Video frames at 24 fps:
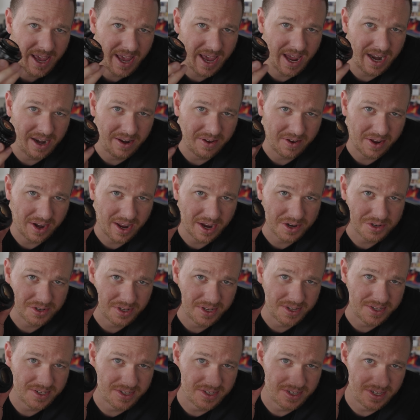And you can
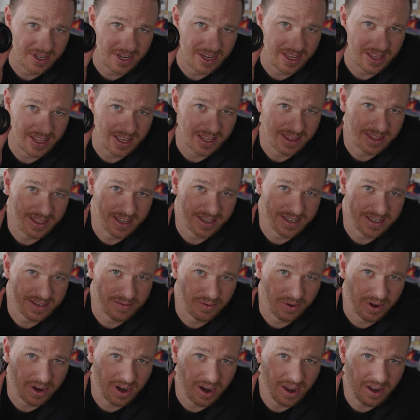actually see that
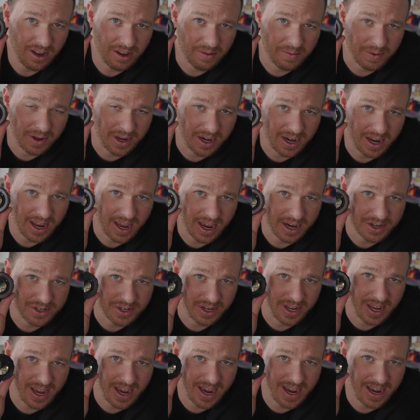this rear element
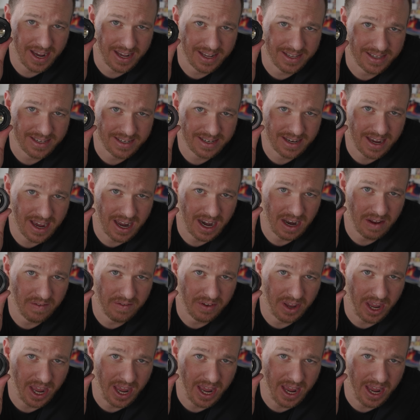actually has kind of